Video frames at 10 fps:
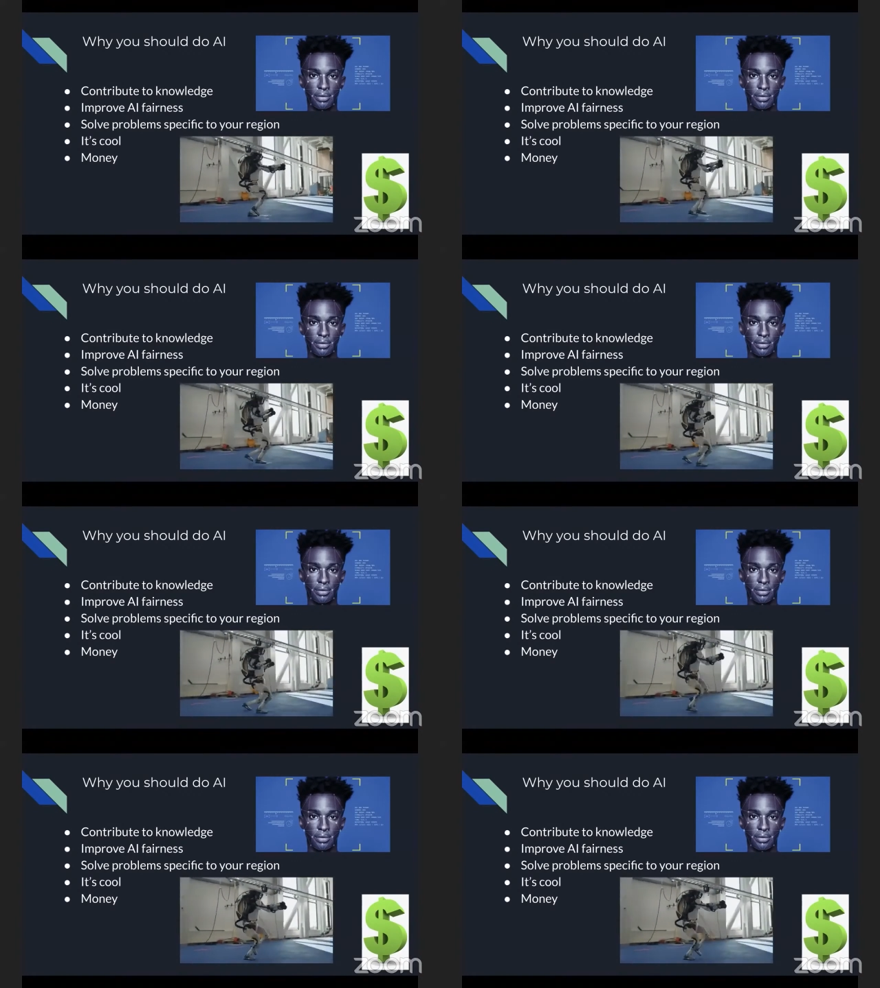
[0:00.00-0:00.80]

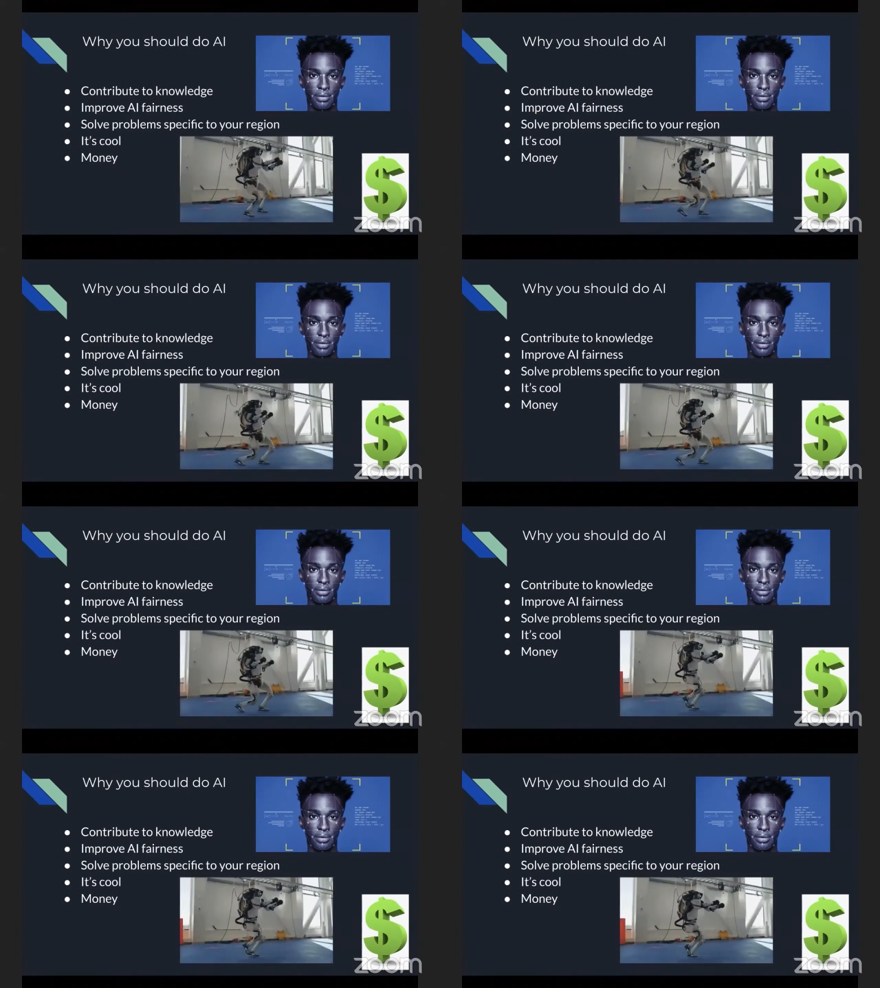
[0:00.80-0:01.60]

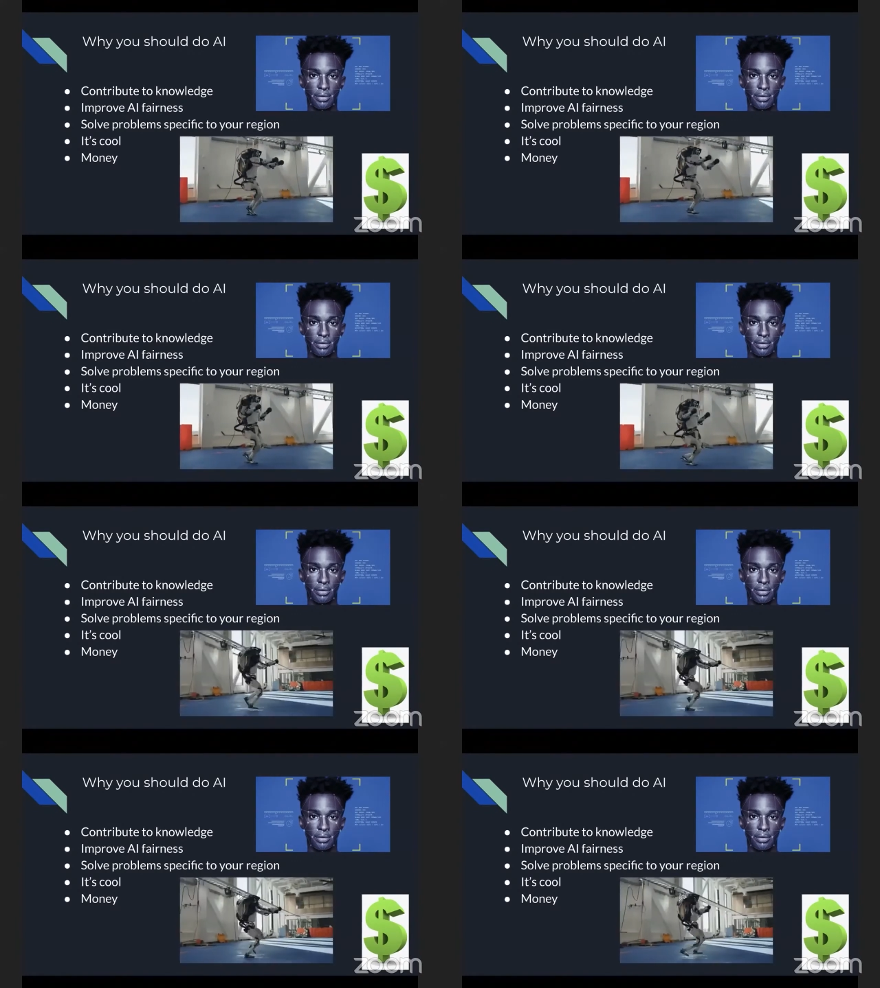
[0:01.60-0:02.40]

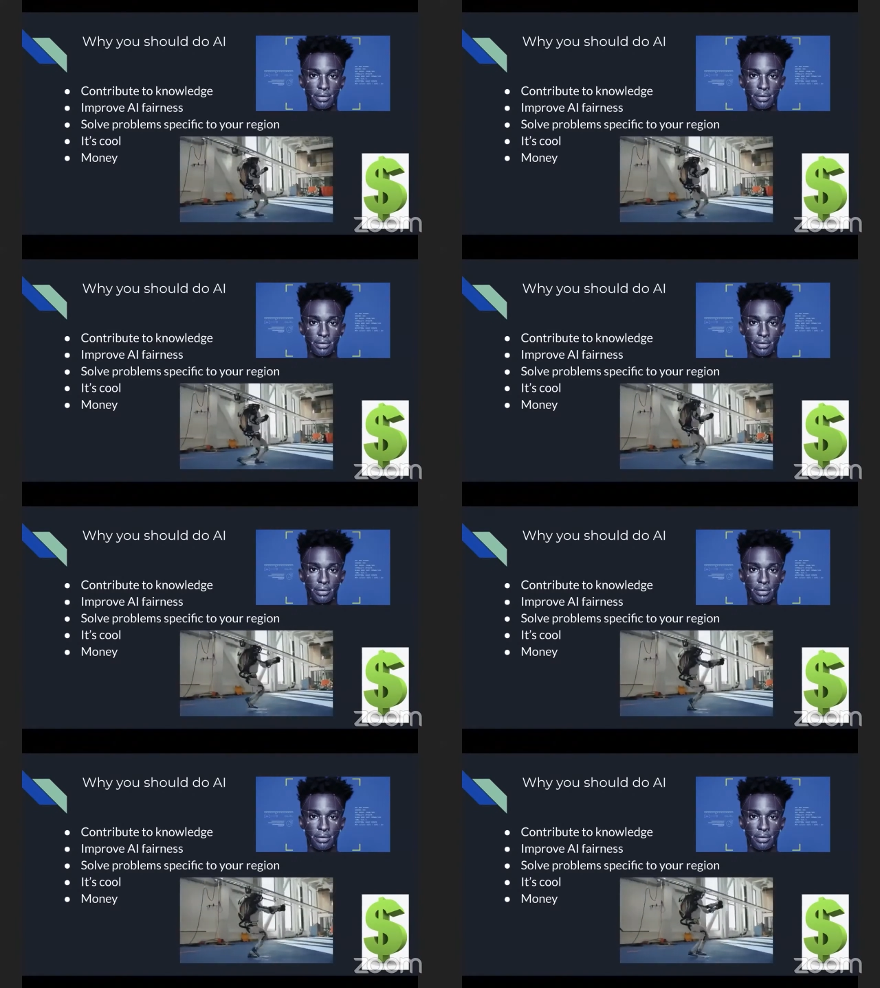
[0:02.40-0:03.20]

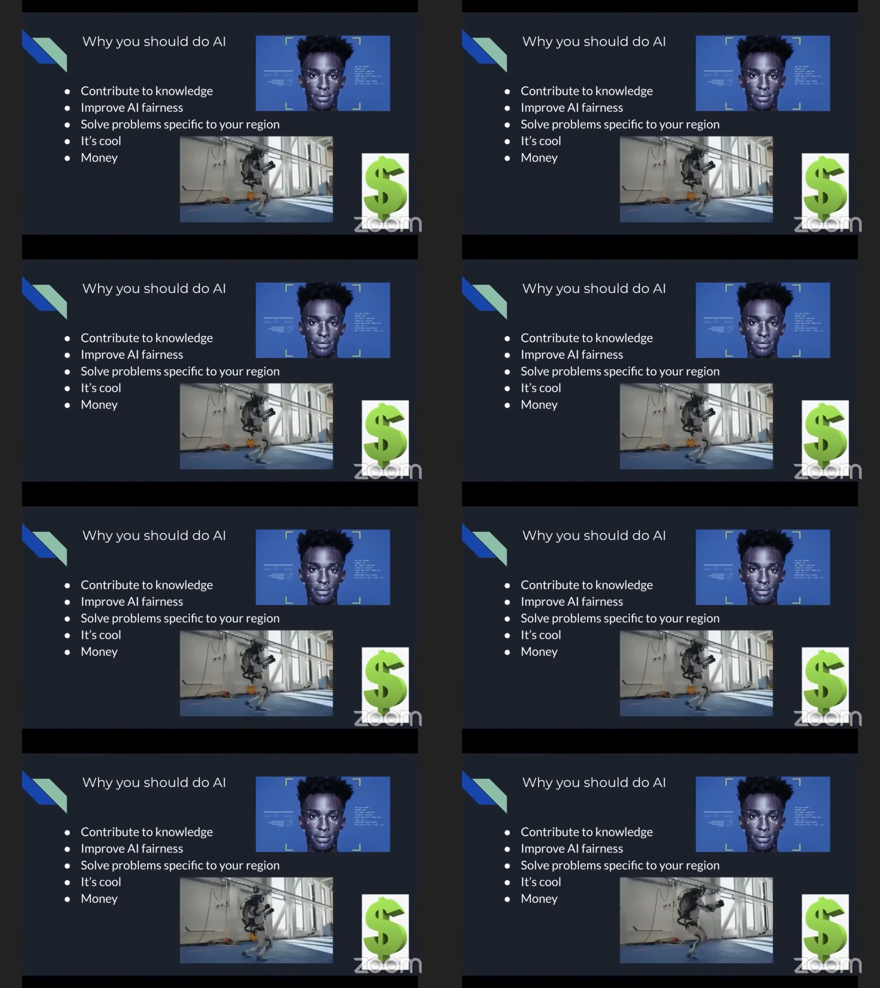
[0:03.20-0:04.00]

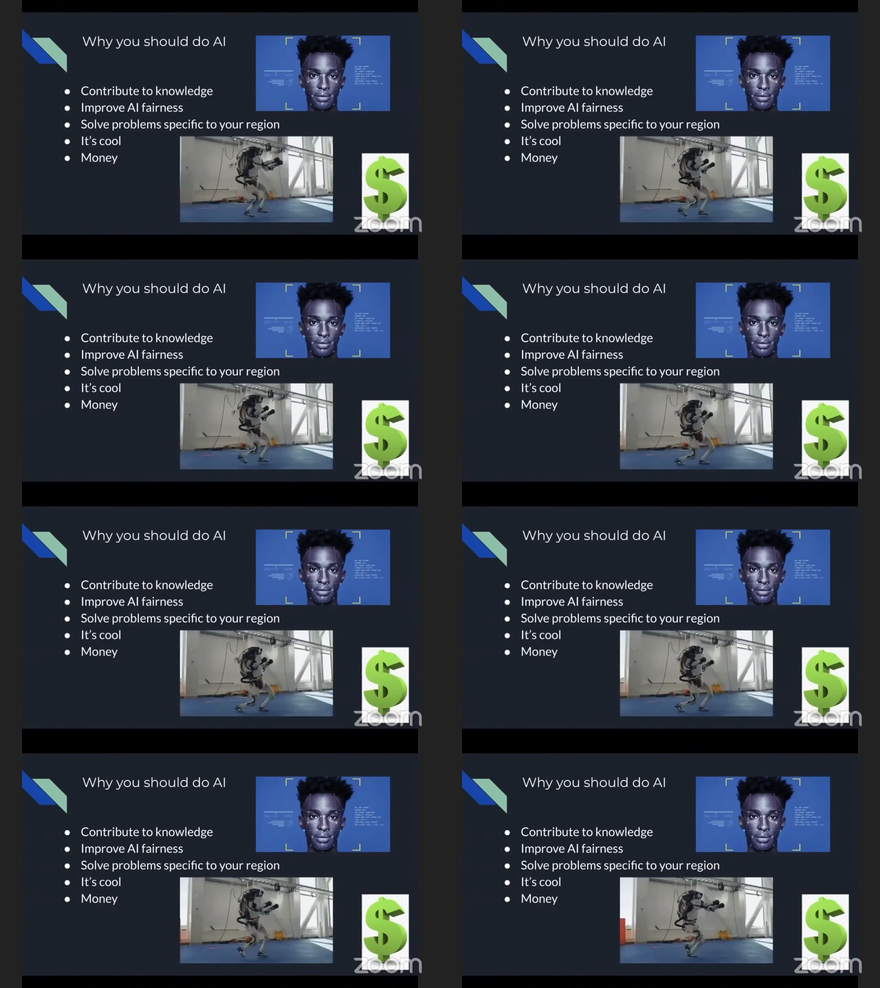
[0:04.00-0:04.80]

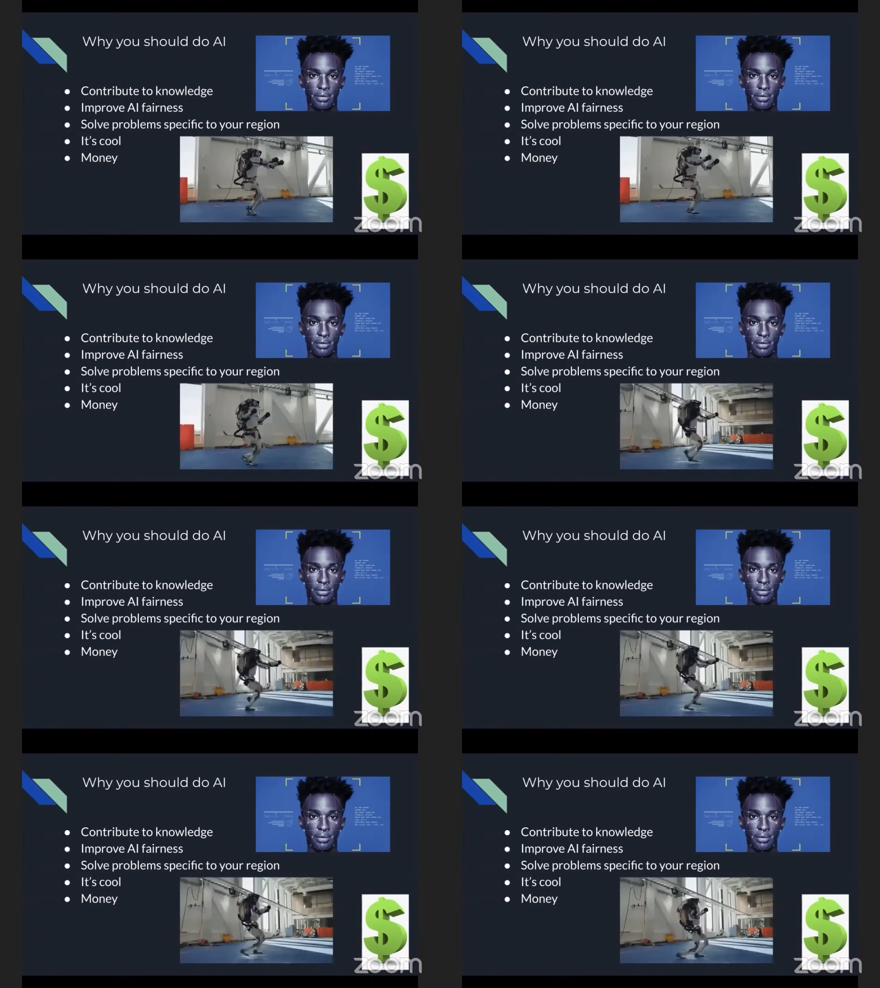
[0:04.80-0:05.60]

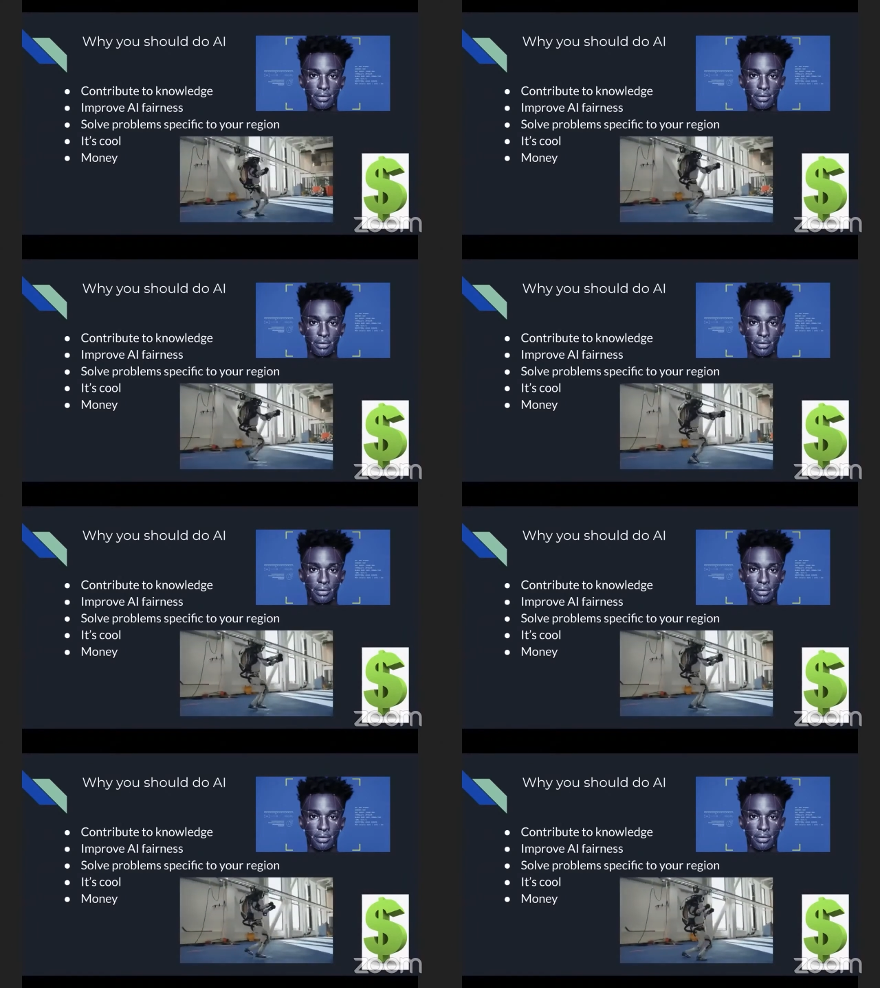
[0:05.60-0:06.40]

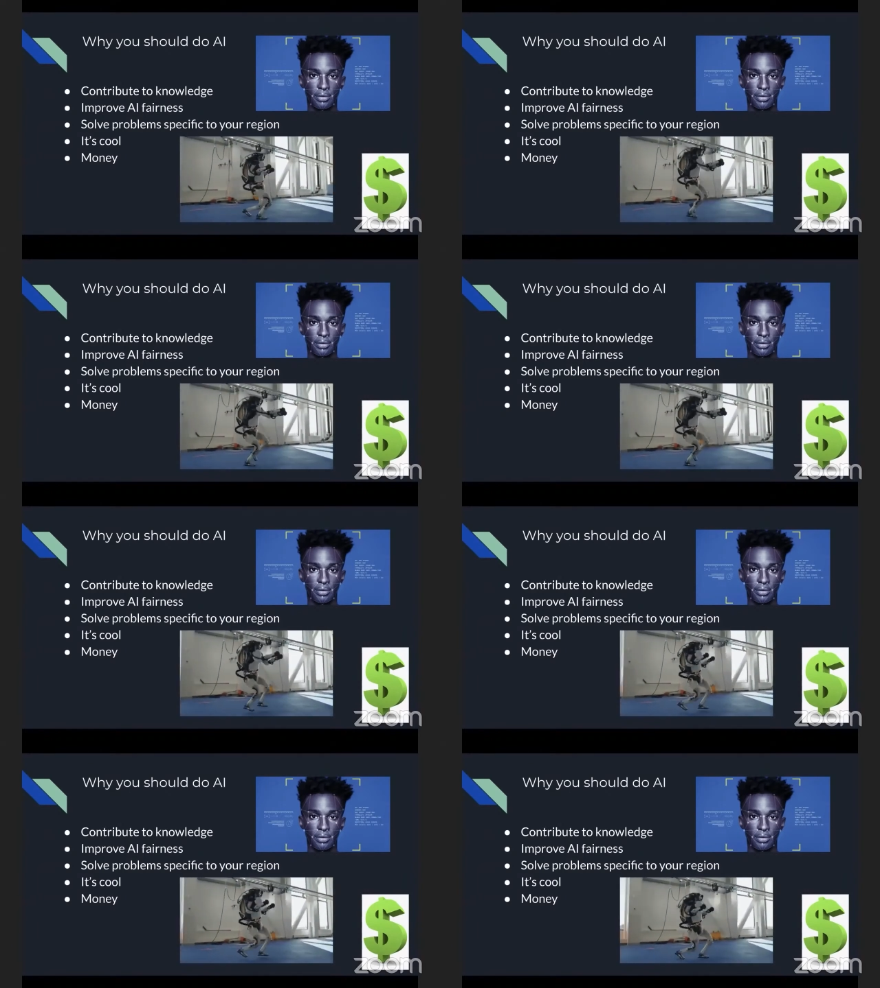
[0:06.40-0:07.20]

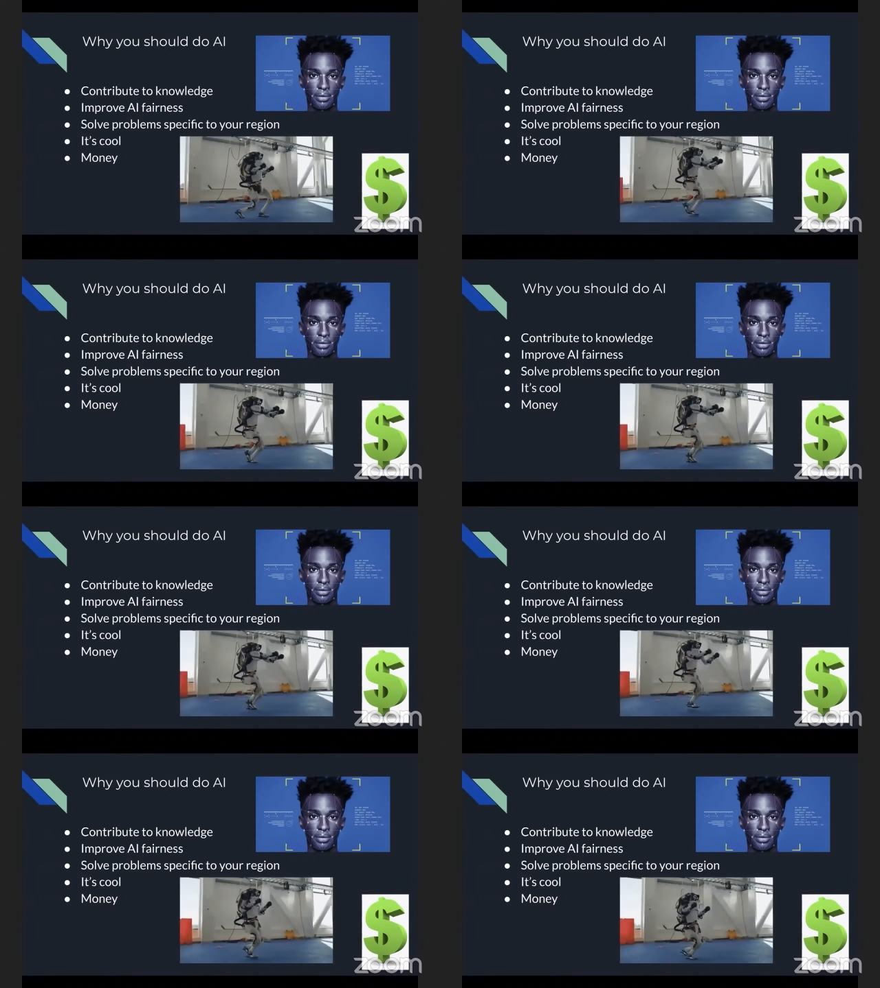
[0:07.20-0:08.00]
(no lip movement)